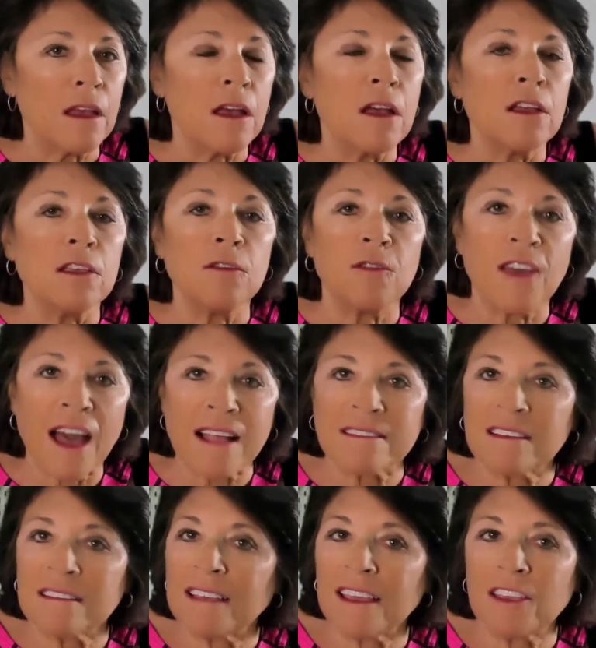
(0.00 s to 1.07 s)
You've got to
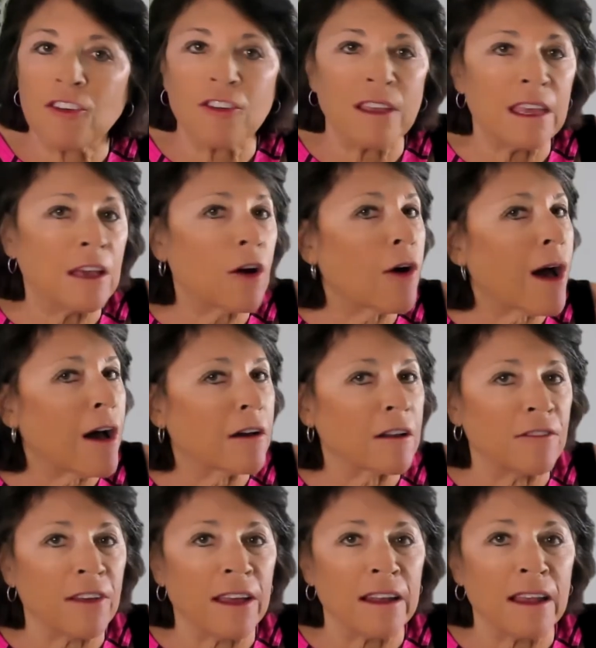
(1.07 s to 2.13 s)
take your ego out
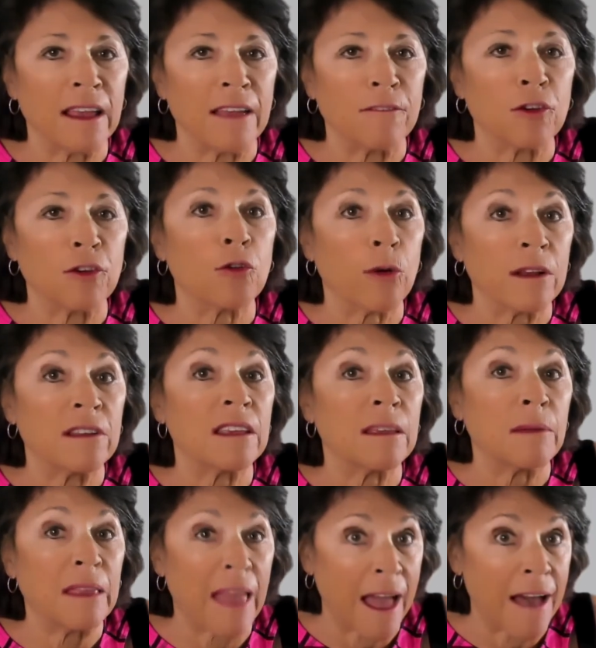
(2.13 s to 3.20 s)
of it if you're going to
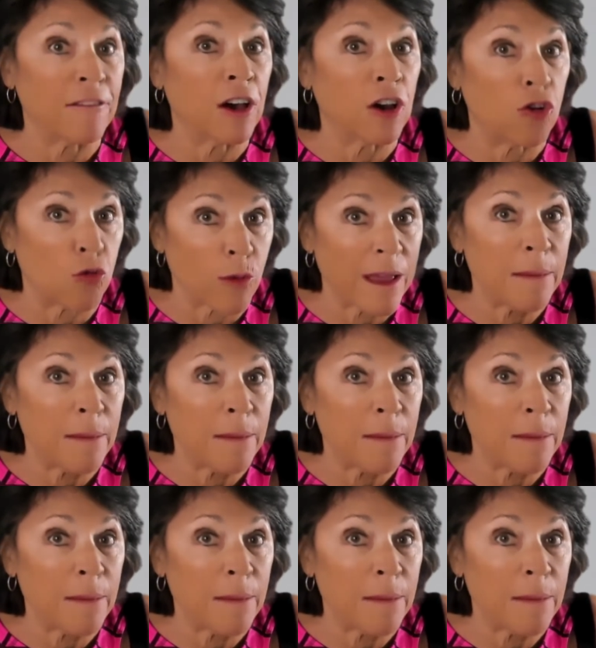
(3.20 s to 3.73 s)
have a great